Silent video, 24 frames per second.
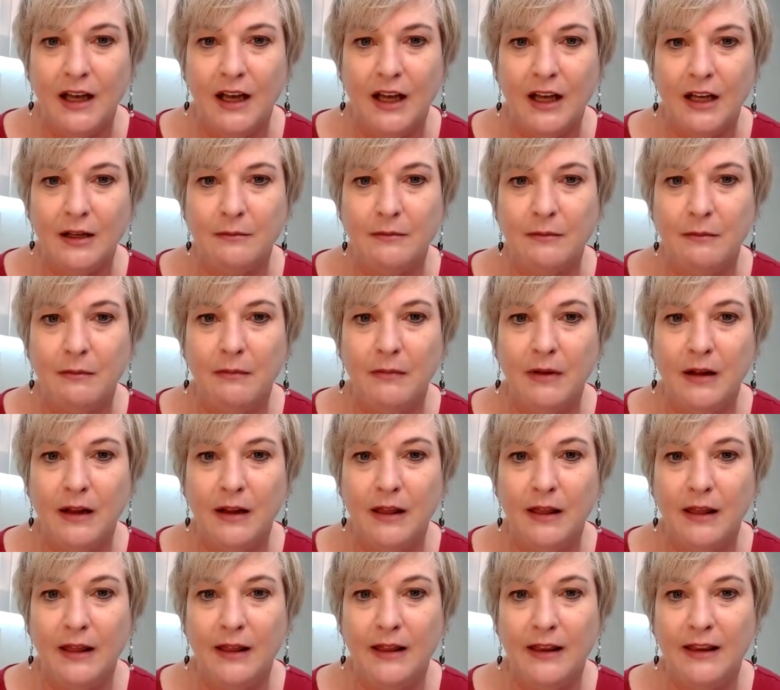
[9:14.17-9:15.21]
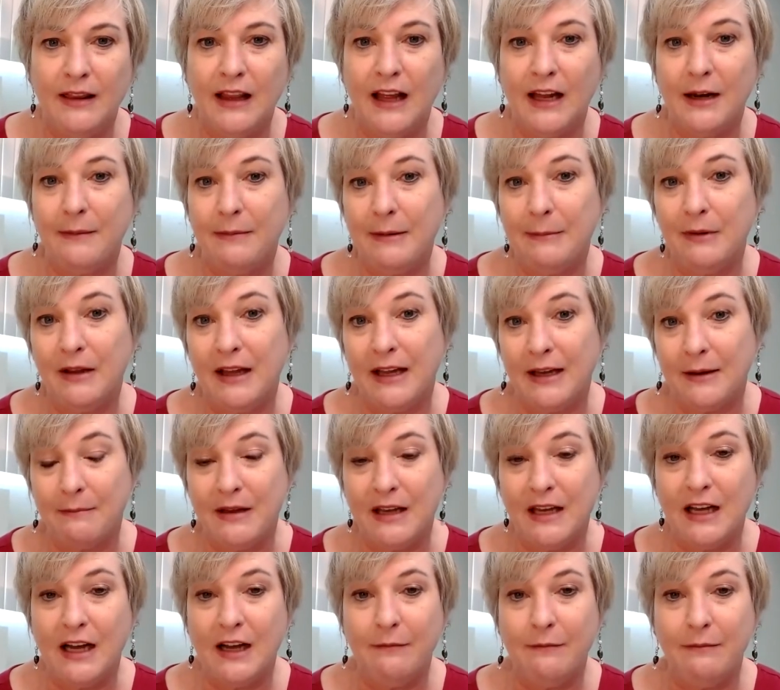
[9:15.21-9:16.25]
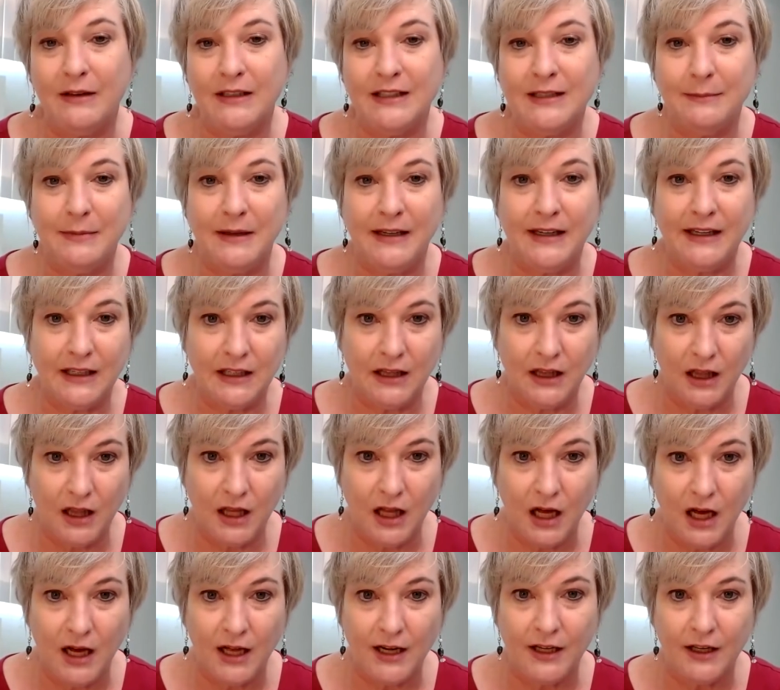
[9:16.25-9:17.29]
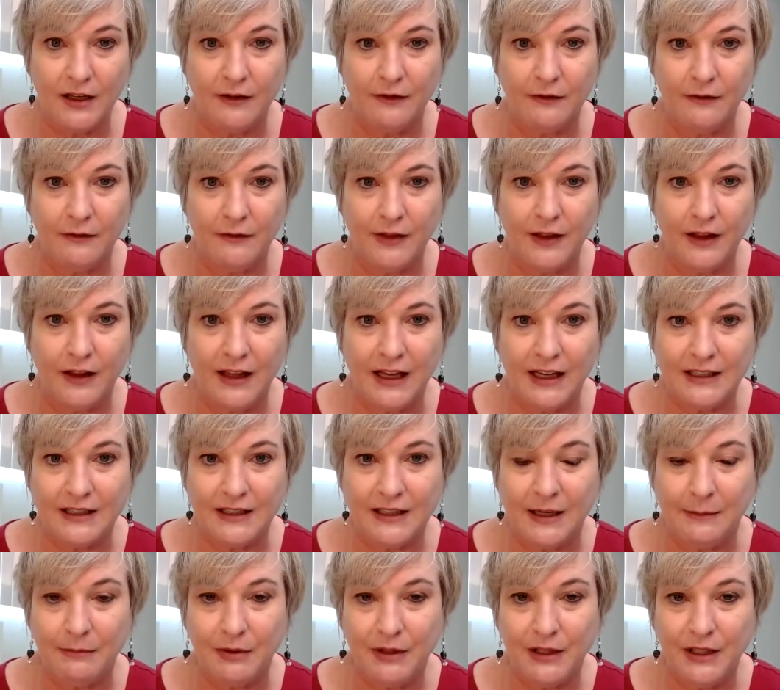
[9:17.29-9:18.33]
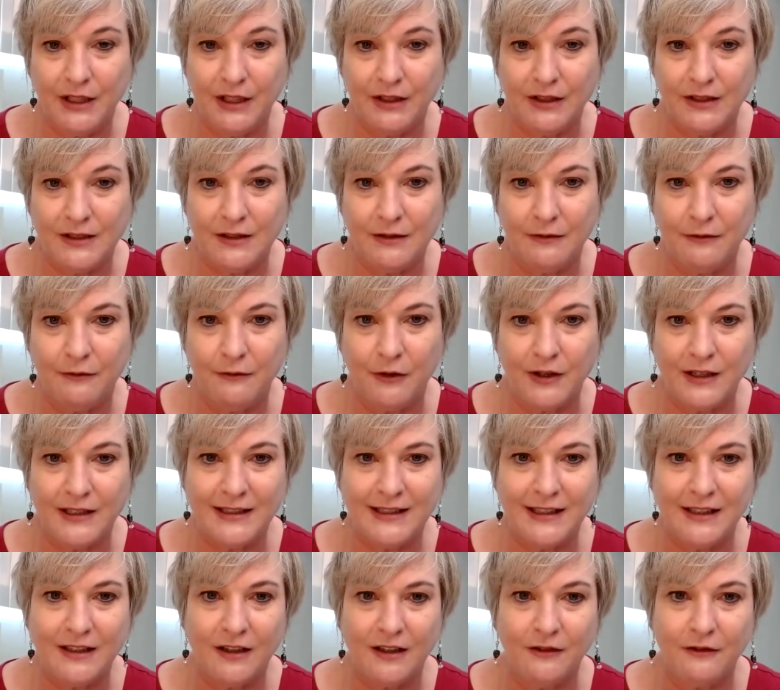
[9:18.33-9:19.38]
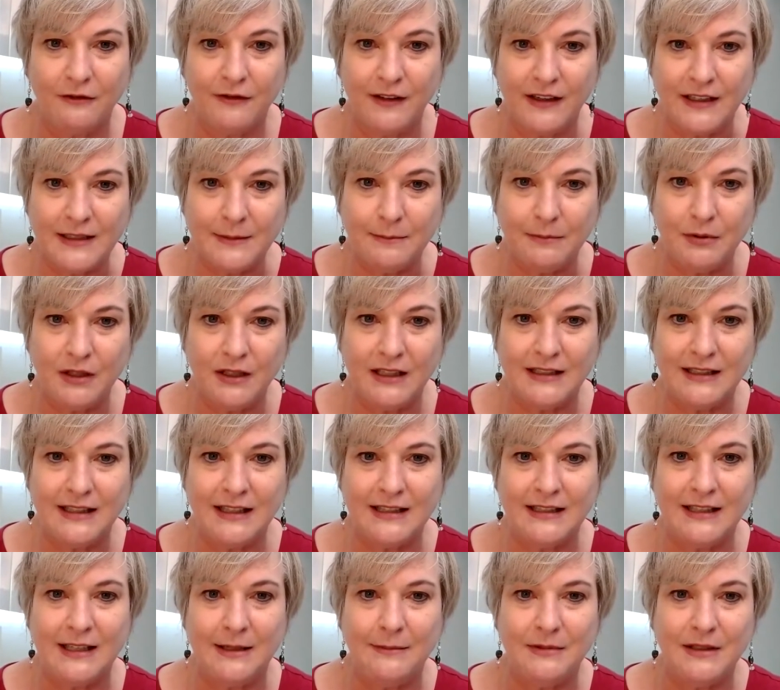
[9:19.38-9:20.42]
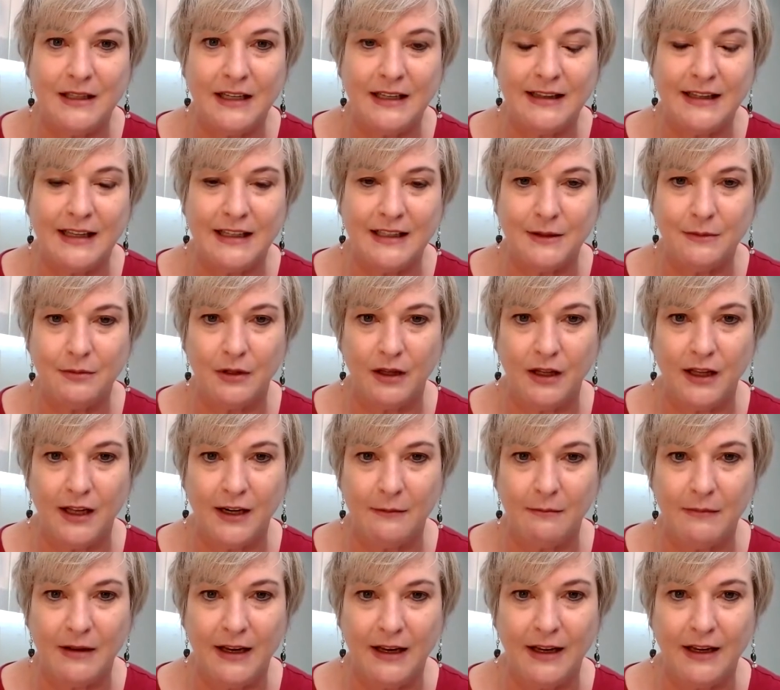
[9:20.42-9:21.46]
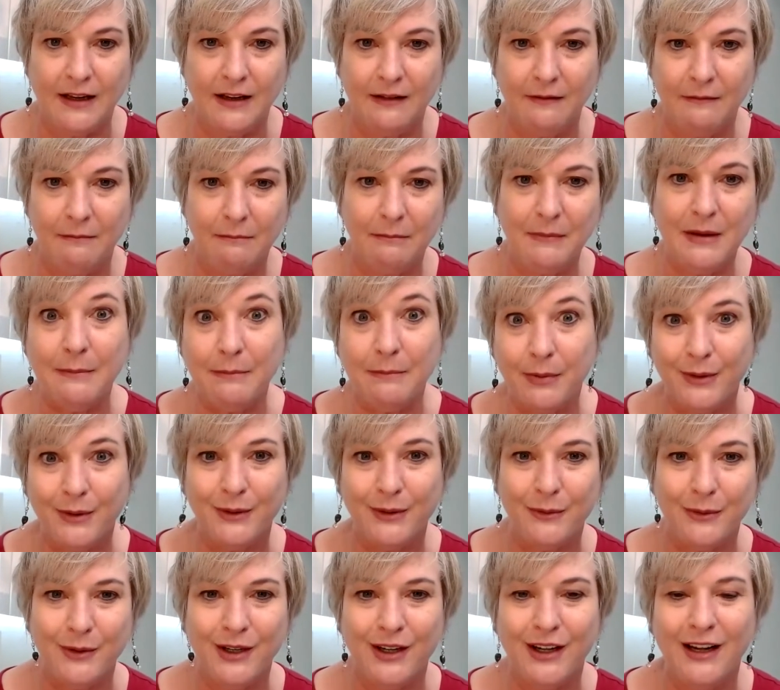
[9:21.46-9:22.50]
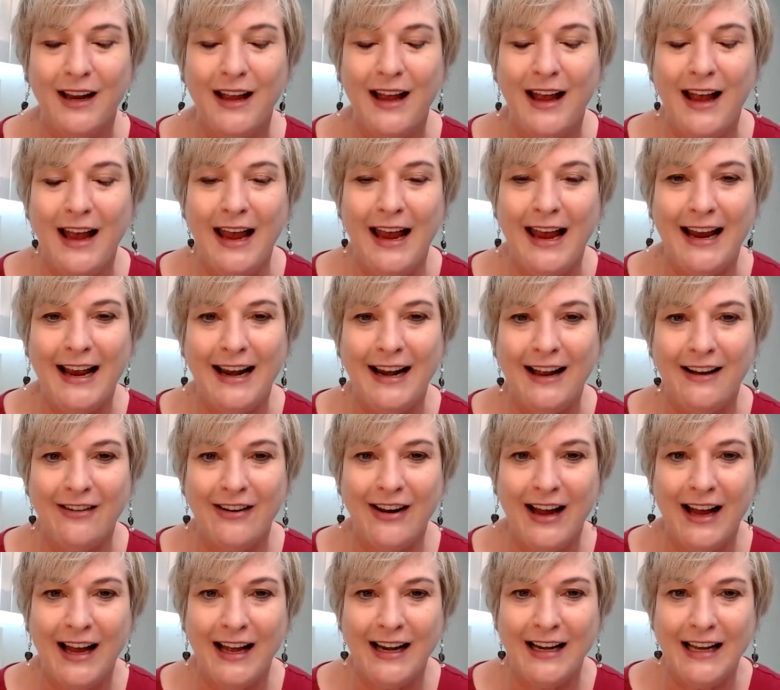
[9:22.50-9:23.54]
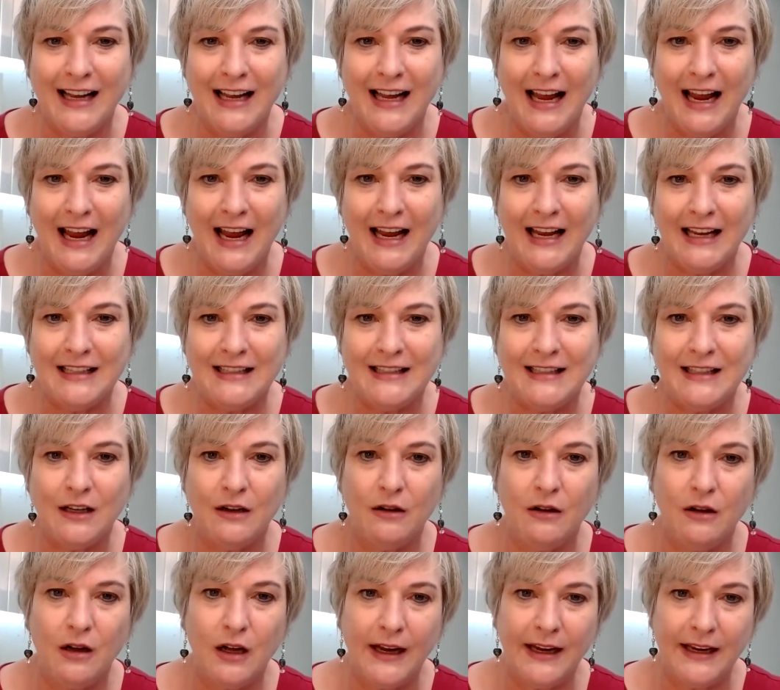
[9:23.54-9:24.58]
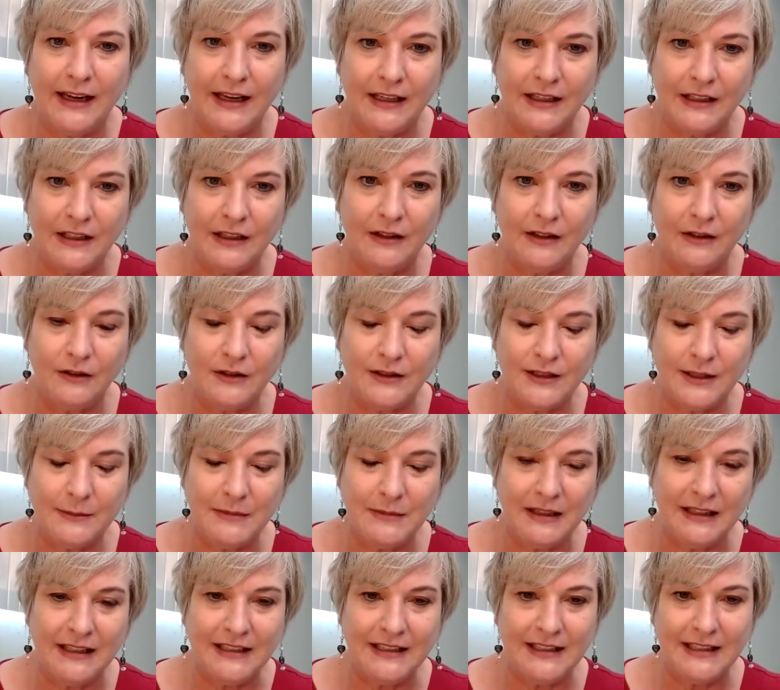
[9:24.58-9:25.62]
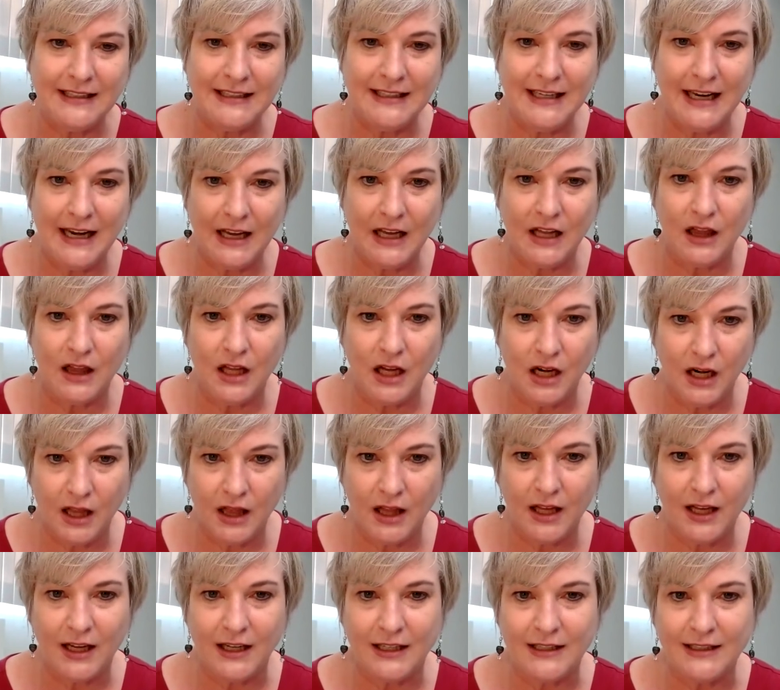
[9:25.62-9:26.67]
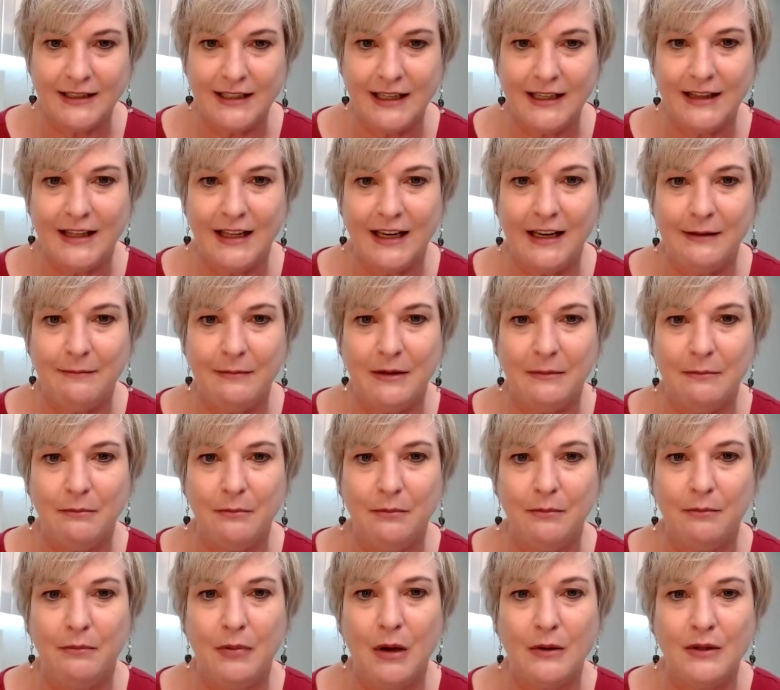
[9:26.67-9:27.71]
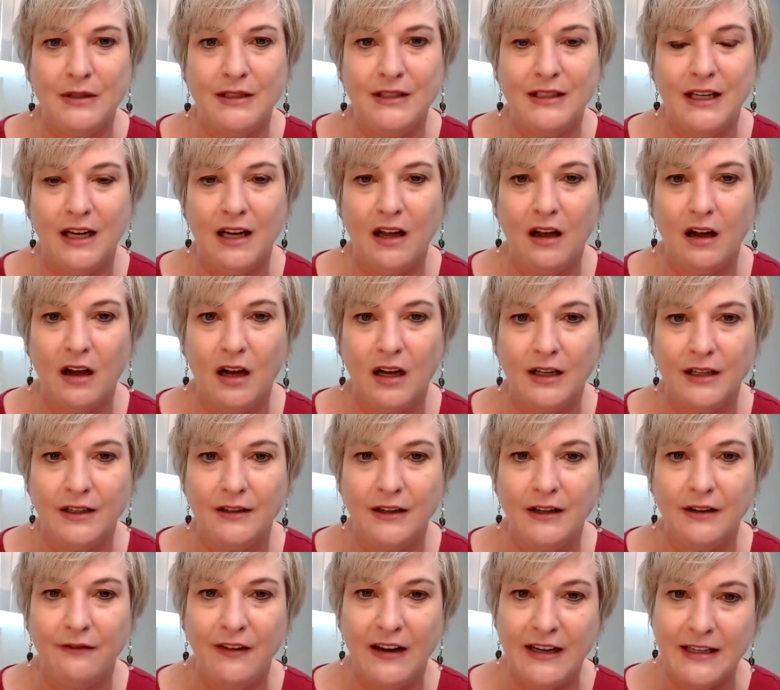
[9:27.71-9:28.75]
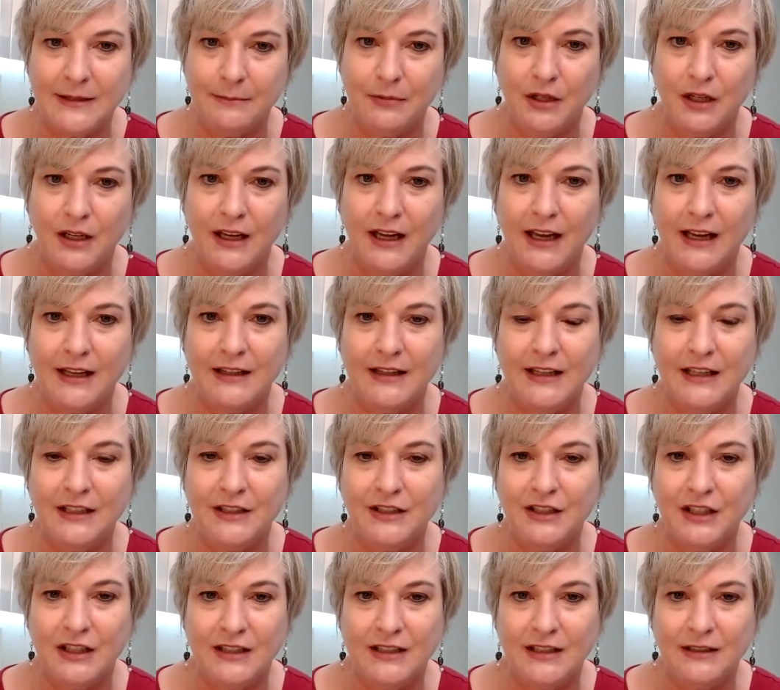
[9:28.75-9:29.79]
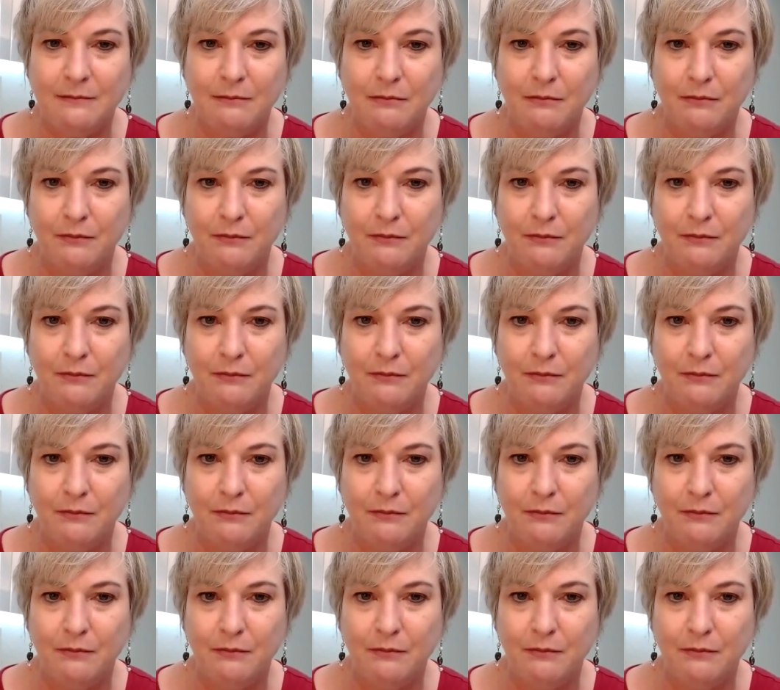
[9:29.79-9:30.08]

Um, a lot of people like me, I've been spending a lot of the last couple of years focusing on Facebook, as it seems like that's where a lot of my people were hanging out at. And so I can ultimately just take a lot of the content that I've been posting on Facebook and then just